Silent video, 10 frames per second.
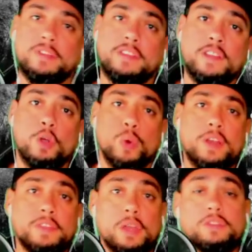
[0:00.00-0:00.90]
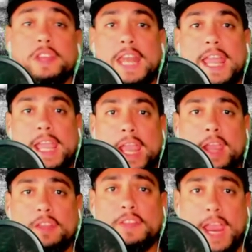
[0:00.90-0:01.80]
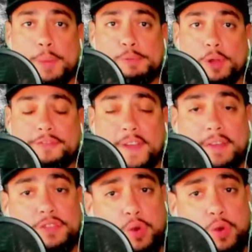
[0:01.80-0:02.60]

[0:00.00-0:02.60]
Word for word: every single one of you. Today is April 5th,